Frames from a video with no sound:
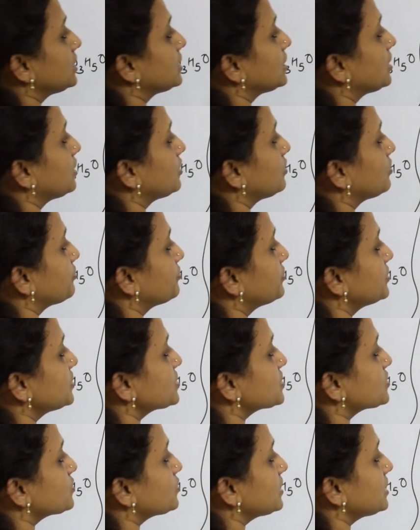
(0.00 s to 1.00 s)
Now,
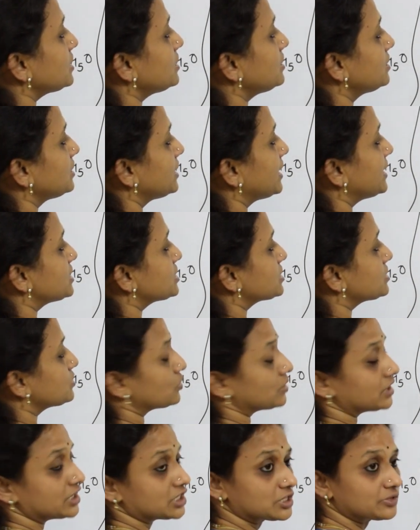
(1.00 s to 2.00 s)
first one,
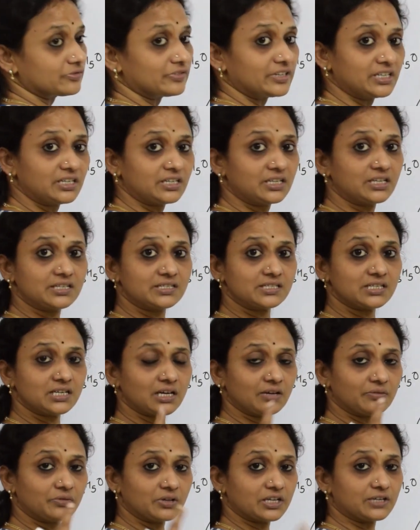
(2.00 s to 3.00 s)
HNOH. Why did I say?
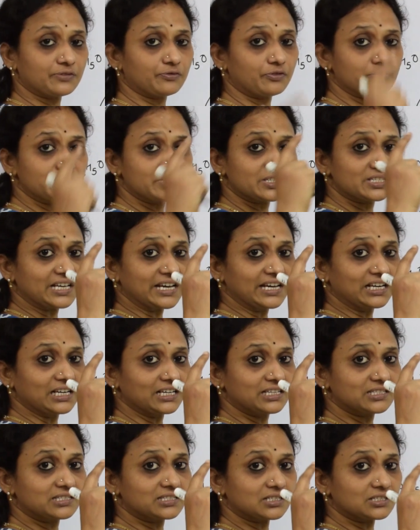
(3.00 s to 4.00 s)
It forms a
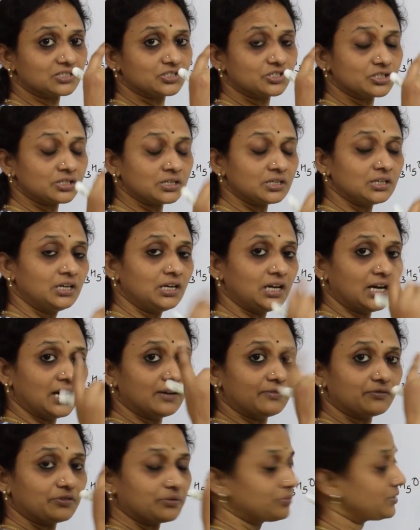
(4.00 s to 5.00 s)
cyclic structure
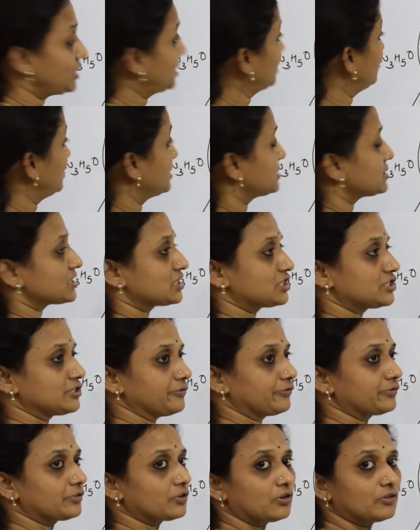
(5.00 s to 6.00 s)
and from that there is a
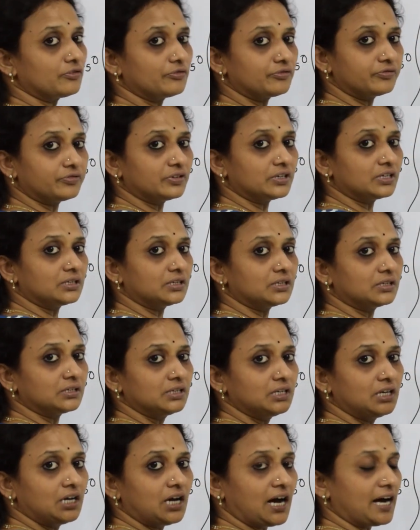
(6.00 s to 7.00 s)
shift of
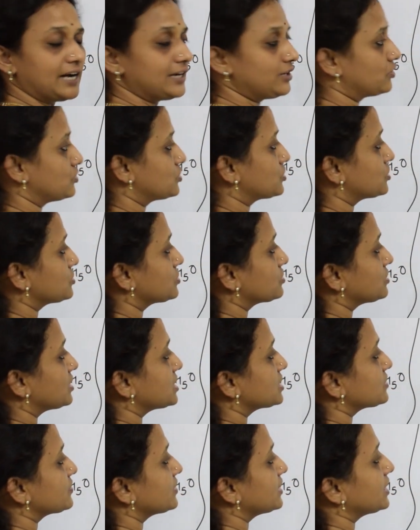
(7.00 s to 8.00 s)
hydrogen. So, that
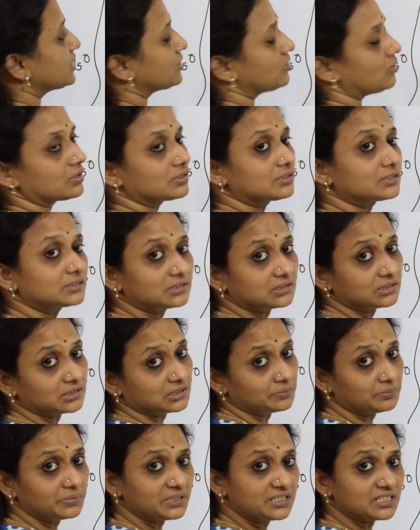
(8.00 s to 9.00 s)
is why I got this.
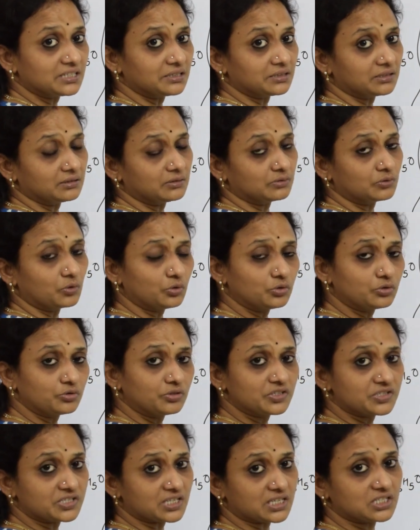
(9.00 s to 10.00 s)
Please go through
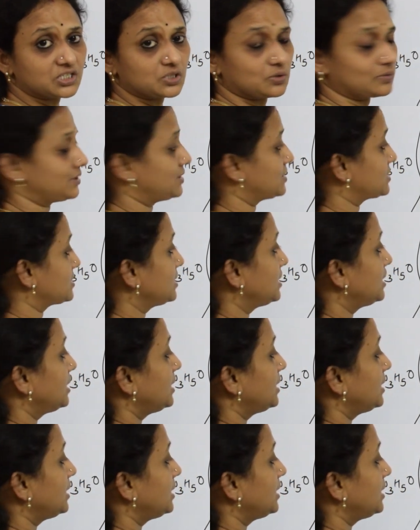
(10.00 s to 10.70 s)
the structure once.